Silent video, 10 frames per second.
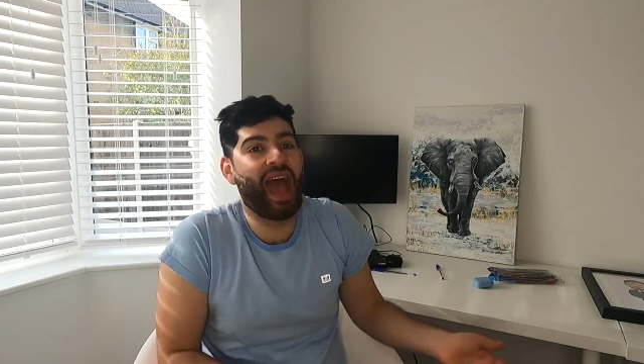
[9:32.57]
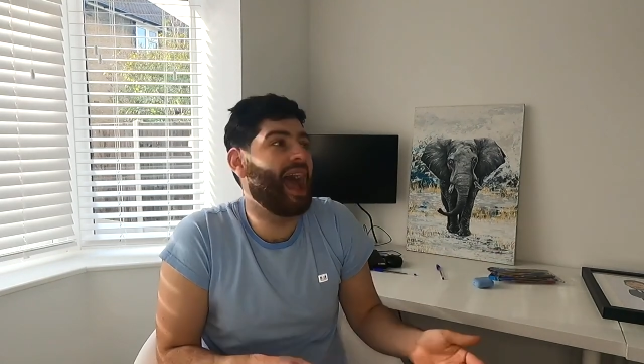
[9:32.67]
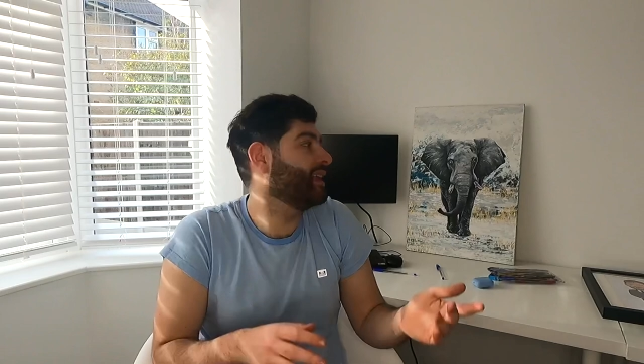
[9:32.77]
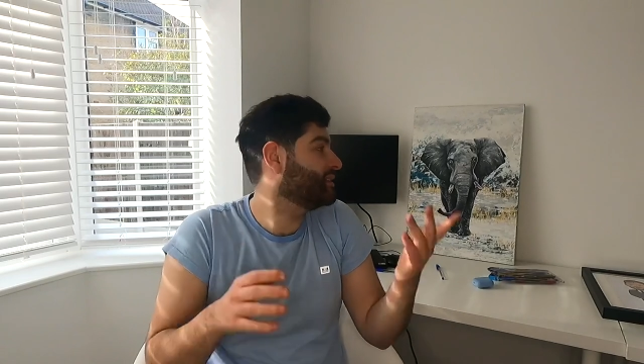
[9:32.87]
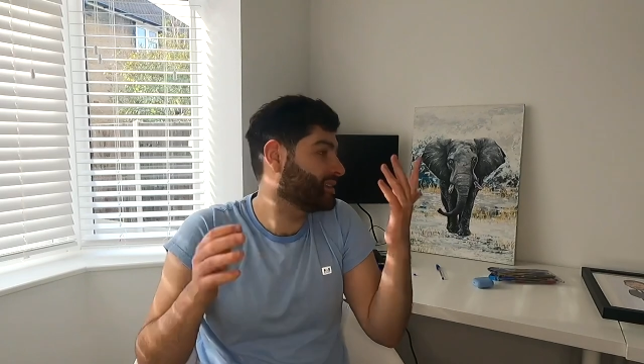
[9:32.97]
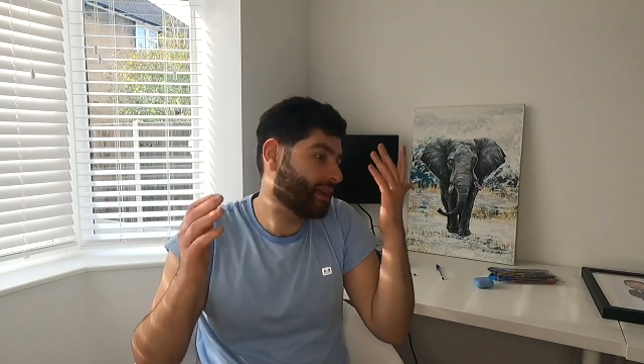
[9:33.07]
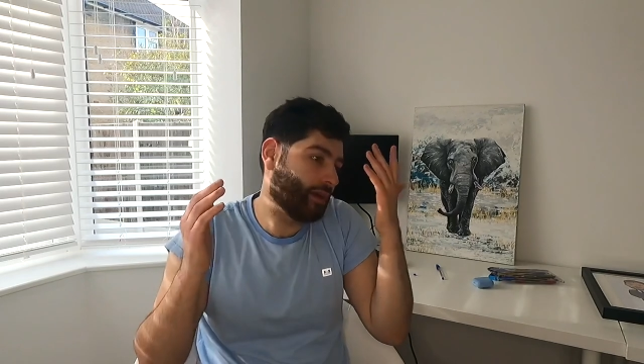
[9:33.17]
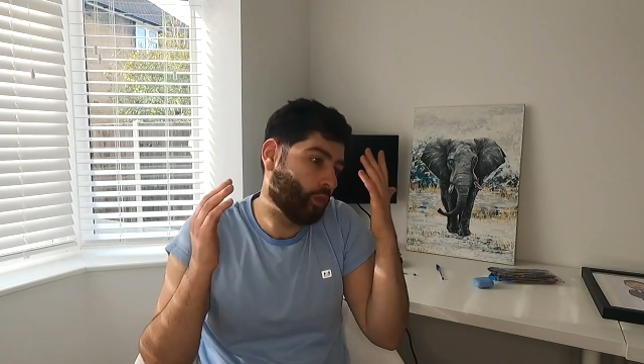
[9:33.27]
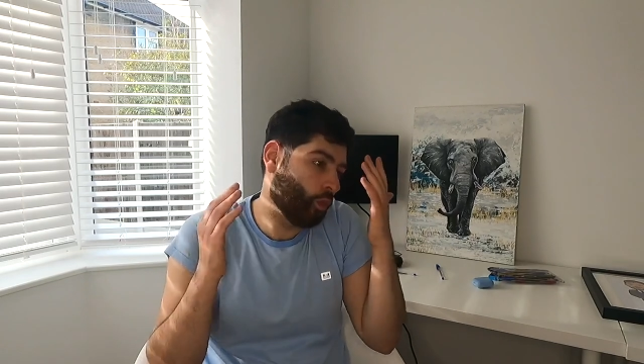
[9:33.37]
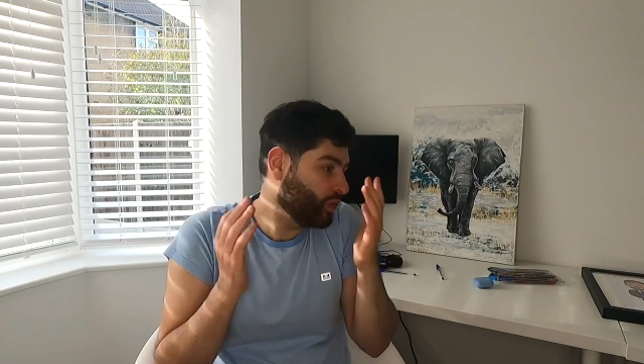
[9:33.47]
And
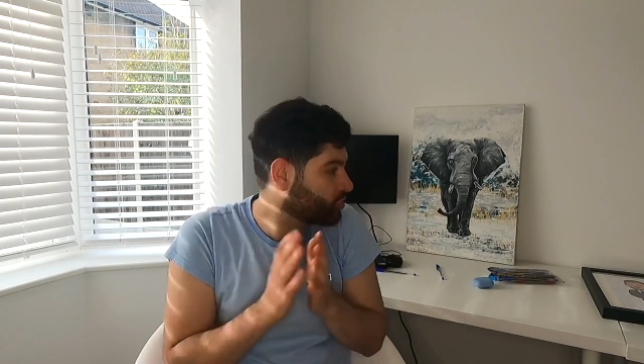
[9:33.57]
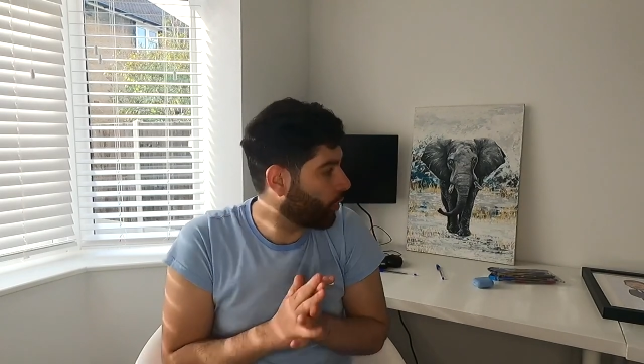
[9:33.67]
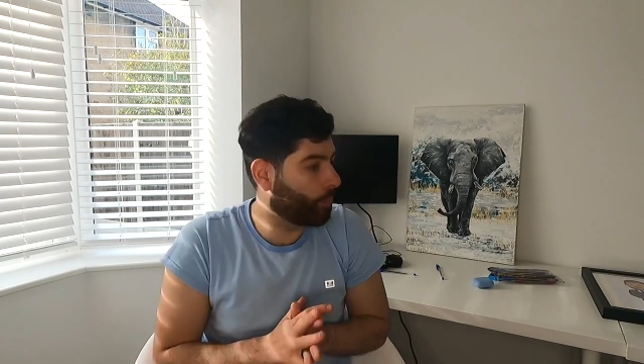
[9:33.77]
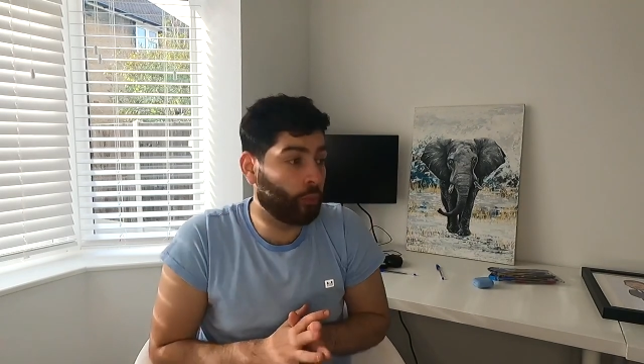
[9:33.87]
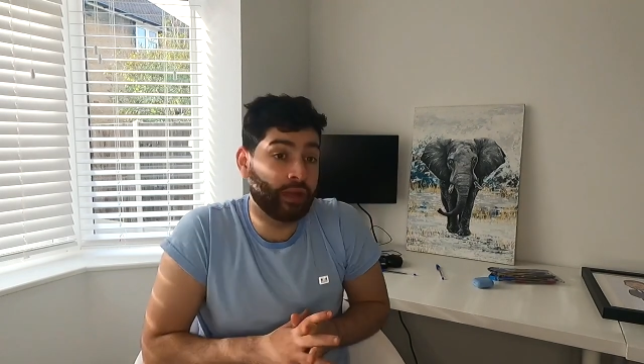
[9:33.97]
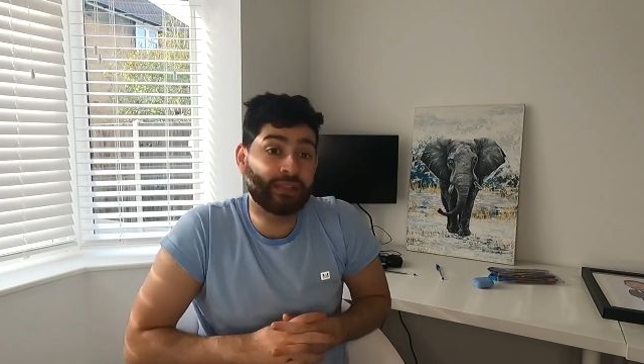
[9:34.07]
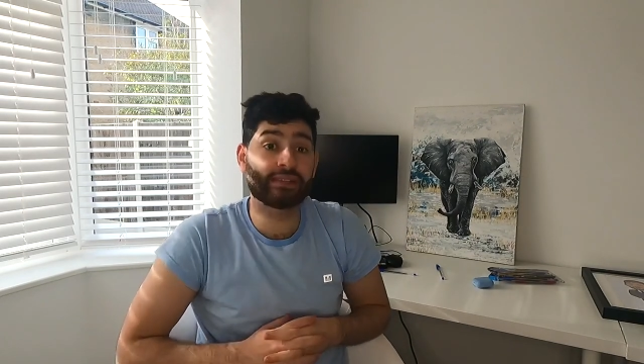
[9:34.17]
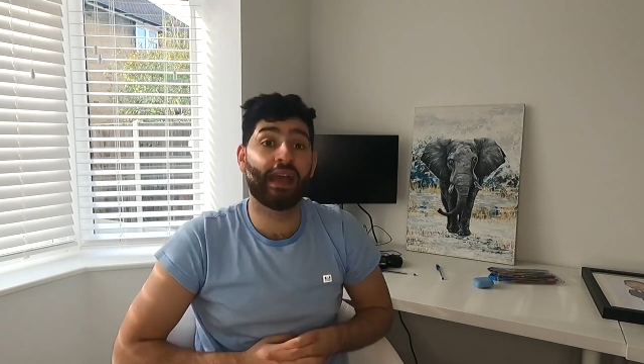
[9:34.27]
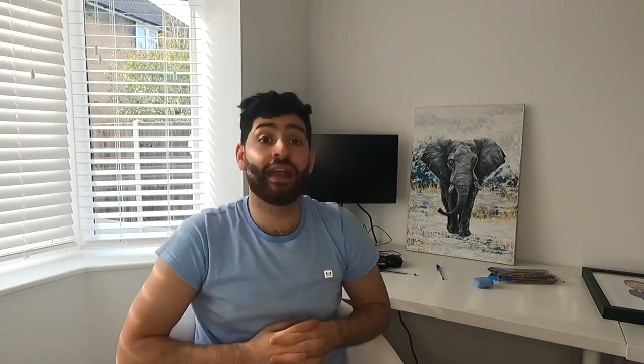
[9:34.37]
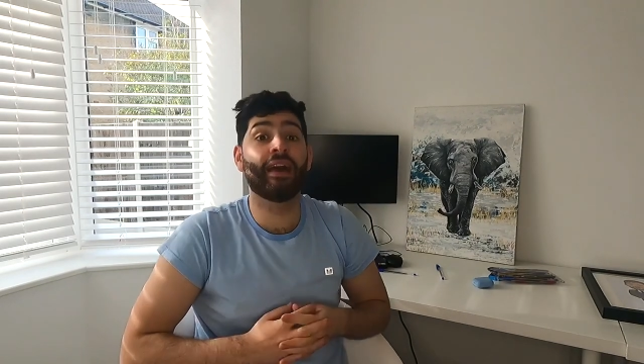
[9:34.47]
we drop
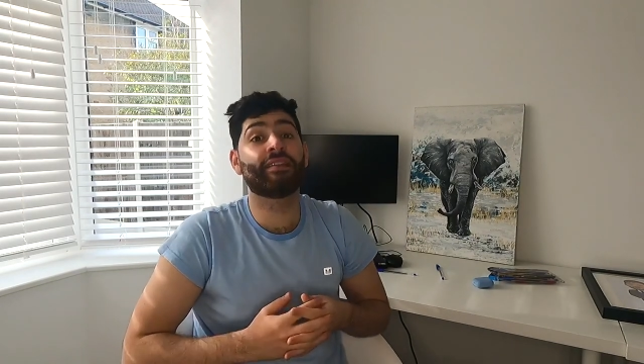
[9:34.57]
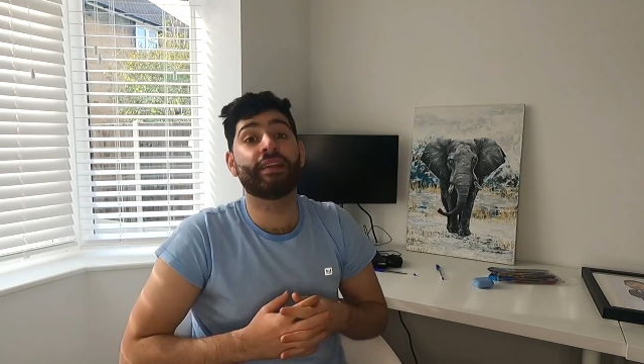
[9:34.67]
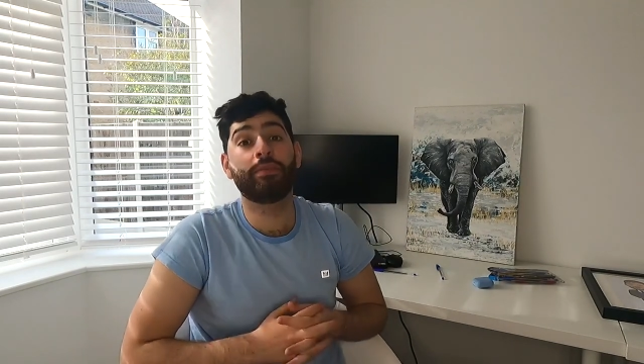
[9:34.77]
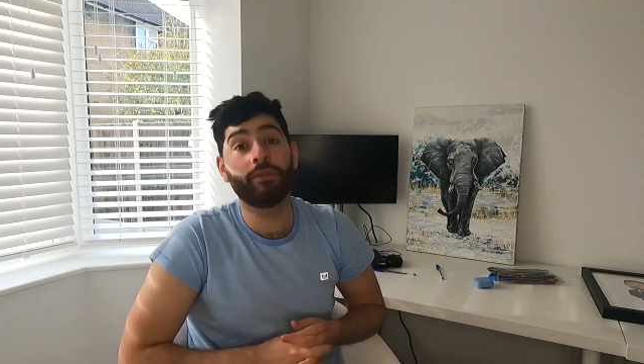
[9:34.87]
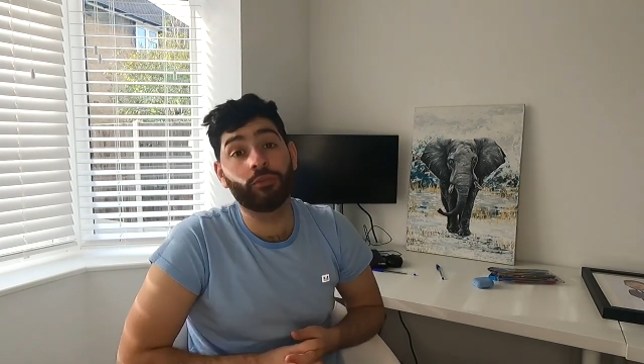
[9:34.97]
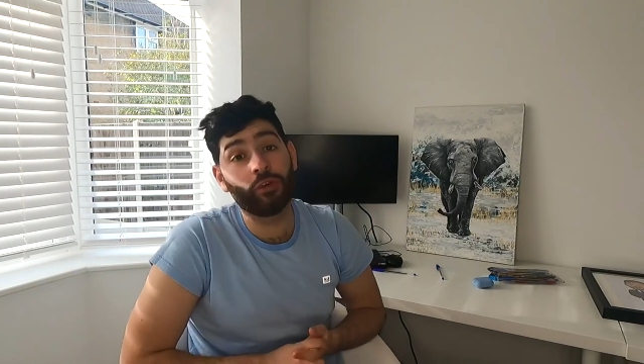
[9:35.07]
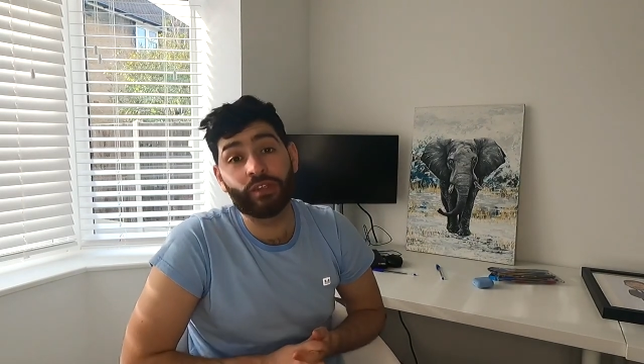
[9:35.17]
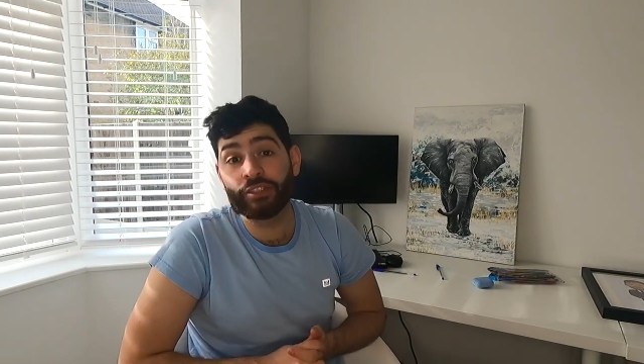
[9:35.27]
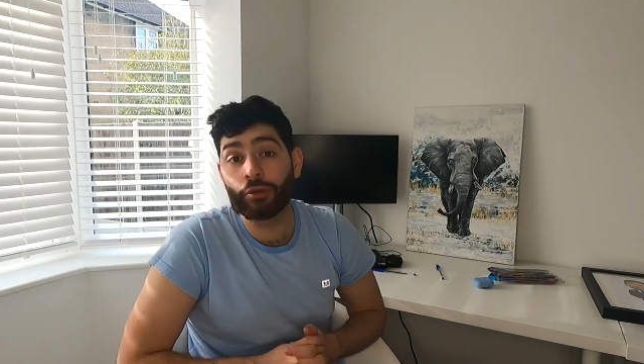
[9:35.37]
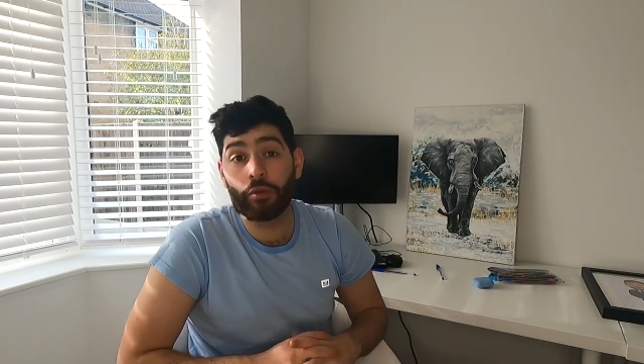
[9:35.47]
points, and I think people don't
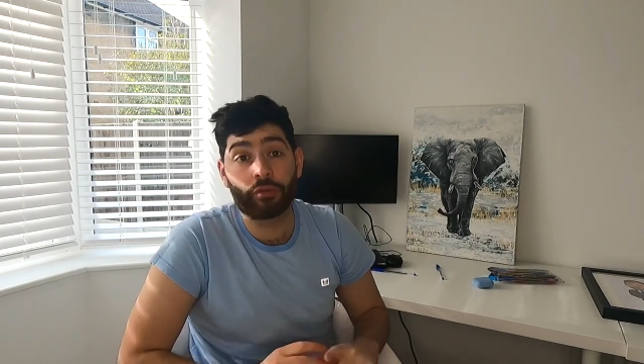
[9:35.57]
need to.